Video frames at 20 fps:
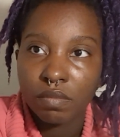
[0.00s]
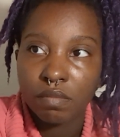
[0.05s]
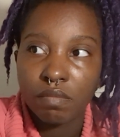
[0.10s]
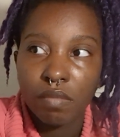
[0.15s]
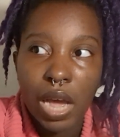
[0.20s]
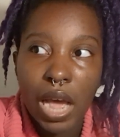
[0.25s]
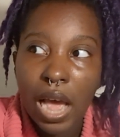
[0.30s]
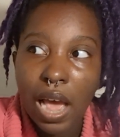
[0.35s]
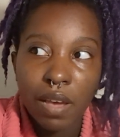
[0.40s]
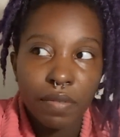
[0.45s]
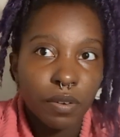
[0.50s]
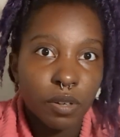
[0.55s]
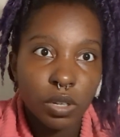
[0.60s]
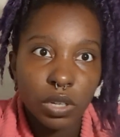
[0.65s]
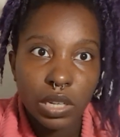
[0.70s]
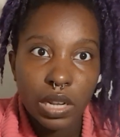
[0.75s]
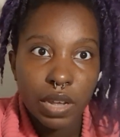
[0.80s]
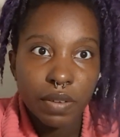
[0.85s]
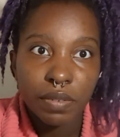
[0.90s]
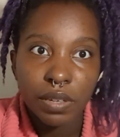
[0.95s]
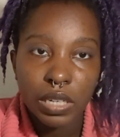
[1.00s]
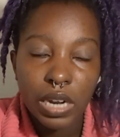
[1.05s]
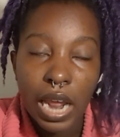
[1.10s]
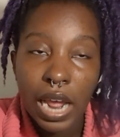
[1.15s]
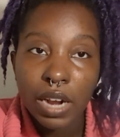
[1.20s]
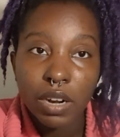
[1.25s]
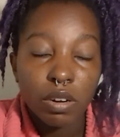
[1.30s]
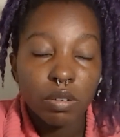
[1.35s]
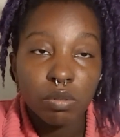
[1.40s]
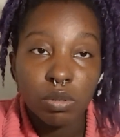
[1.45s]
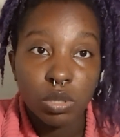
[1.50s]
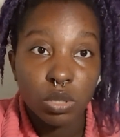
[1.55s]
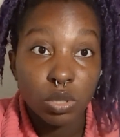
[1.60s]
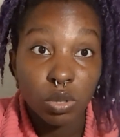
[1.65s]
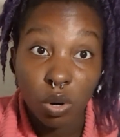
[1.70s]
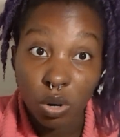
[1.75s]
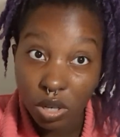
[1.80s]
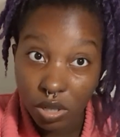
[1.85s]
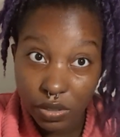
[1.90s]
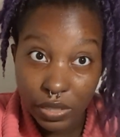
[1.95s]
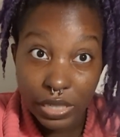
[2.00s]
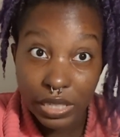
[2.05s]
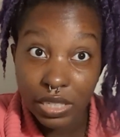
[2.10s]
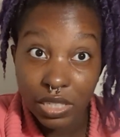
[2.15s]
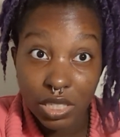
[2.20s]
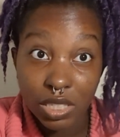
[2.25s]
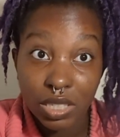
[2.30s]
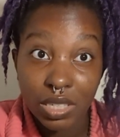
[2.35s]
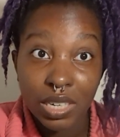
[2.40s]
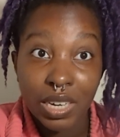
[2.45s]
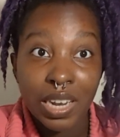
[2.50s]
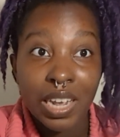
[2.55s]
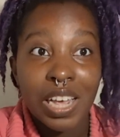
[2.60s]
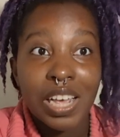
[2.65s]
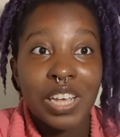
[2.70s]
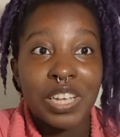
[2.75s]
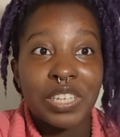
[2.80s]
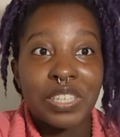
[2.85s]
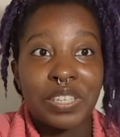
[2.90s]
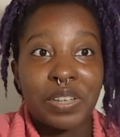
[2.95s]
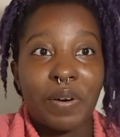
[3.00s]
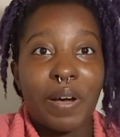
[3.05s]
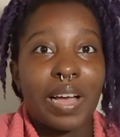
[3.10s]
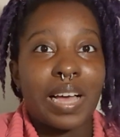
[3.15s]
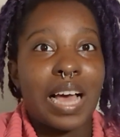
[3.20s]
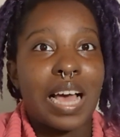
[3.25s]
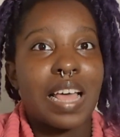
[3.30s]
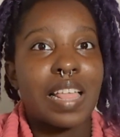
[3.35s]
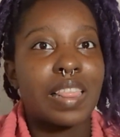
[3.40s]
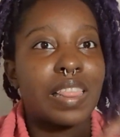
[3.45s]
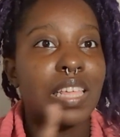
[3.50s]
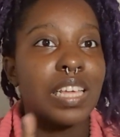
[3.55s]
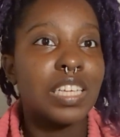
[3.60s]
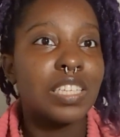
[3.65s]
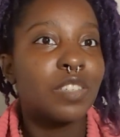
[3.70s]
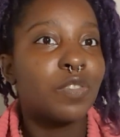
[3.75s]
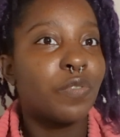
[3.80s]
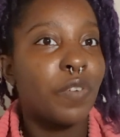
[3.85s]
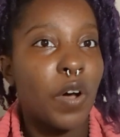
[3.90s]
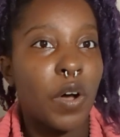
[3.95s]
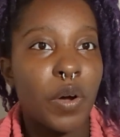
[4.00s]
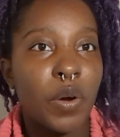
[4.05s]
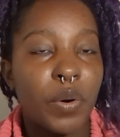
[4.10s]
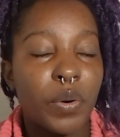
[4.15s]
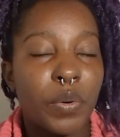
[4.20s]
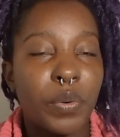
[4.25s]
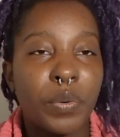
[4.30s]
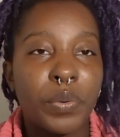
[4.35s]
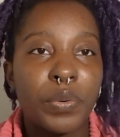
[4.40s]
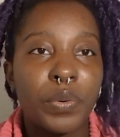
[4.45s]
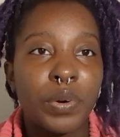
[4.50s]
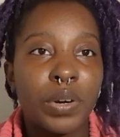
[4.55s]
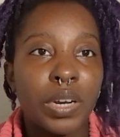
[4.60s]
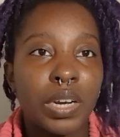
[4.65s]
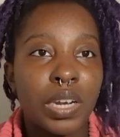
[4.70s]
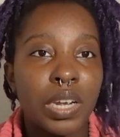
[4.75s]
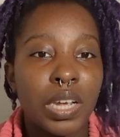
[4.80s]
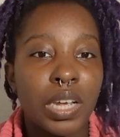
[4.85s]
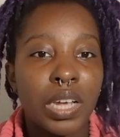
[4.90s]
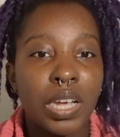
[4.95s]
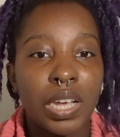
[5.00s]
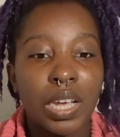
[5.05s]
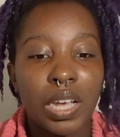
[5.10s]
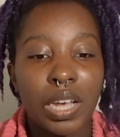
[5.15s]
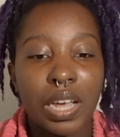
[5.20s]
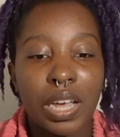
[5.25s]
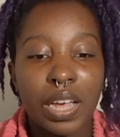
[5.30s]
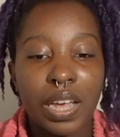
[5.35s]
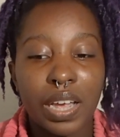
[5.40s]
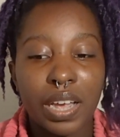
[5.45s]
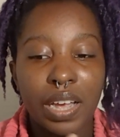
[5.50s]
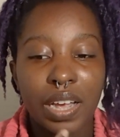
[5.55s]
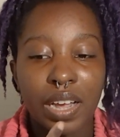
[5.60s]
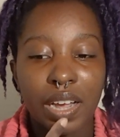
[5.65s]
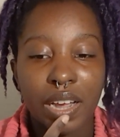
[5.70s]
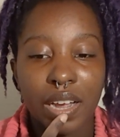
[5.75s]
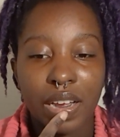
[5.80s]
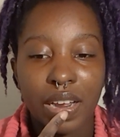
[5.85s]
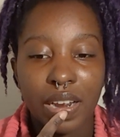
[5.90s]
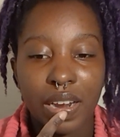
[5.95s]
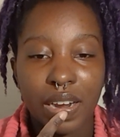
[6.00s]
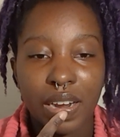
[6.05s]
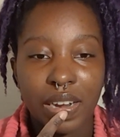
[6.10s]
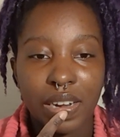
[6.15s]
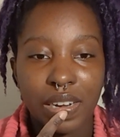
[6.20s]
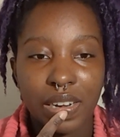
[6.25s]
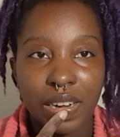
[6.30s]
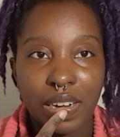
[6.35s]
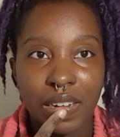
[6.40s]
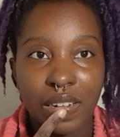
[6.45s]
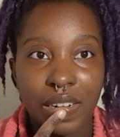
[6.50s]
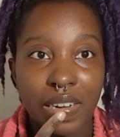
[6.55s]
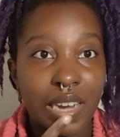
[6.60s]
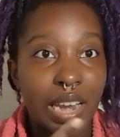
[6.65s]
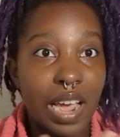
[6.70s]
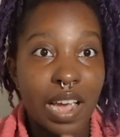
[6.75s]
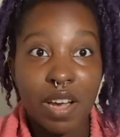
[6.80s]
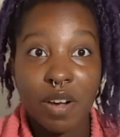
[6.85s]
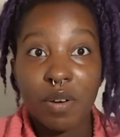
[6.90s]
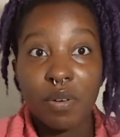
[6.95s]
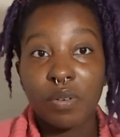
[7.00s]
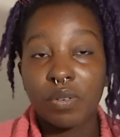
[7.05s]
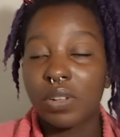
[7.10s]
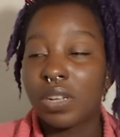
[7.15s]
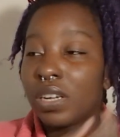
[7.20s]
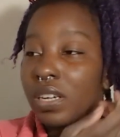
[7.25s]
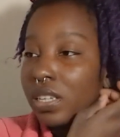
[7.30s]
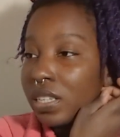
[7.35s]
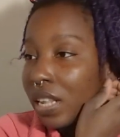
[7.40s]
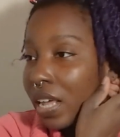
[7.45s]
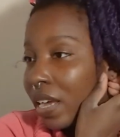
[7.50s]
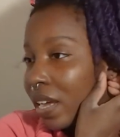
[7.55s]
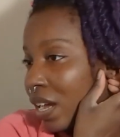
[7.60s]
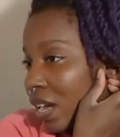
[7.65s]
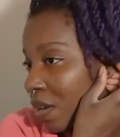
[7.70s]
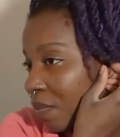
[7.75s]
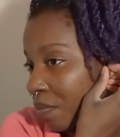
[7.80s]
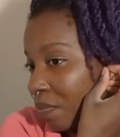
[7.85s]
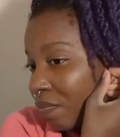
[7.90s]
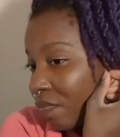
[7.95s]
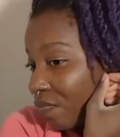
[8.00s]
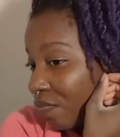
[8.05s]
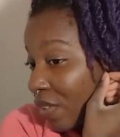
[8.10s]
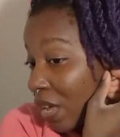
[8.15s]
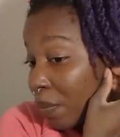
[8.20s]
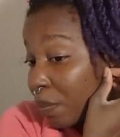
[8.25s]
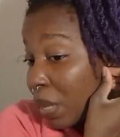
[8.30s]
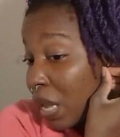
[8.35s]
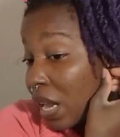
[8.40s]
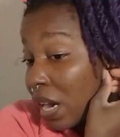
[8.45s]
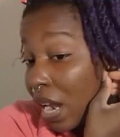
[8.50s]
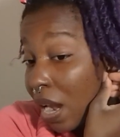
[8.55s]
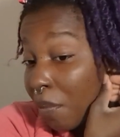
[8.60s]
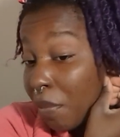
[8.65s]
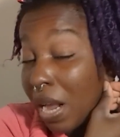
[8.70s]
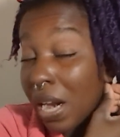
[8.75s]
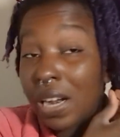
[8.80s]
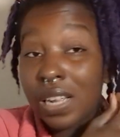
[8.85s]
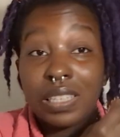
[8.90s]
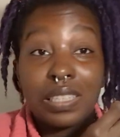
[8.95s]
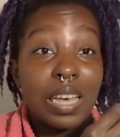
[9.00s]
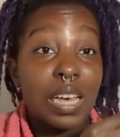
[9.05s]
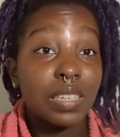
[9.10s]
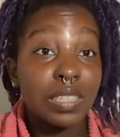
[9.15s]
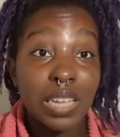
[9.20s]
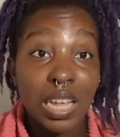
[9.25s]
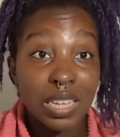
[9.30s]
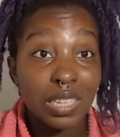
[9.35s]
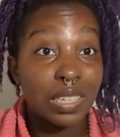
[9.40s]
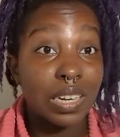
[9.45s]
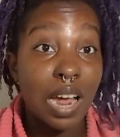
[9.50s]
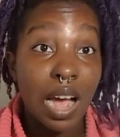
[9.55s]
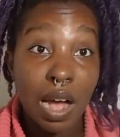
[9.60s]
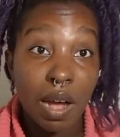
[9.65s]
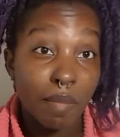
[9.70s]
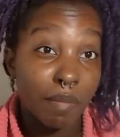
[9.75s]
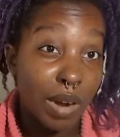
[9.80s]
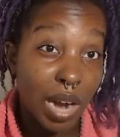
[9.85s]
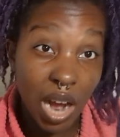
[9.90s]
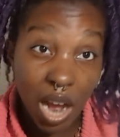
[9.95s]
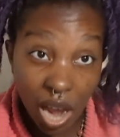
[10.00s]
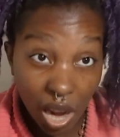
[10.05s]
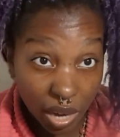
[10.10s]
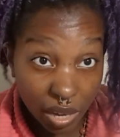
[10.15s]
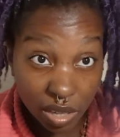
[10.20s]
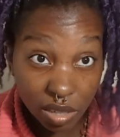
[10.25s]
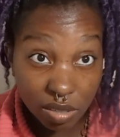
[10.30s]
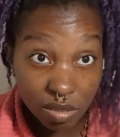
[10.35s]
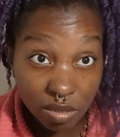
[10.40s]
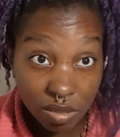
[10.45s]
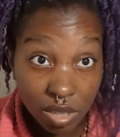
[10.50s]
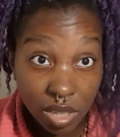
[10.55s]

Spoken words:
my iPhone 11 had no storage. So I got this phone, and now look, like I'm not a desk that's not mine.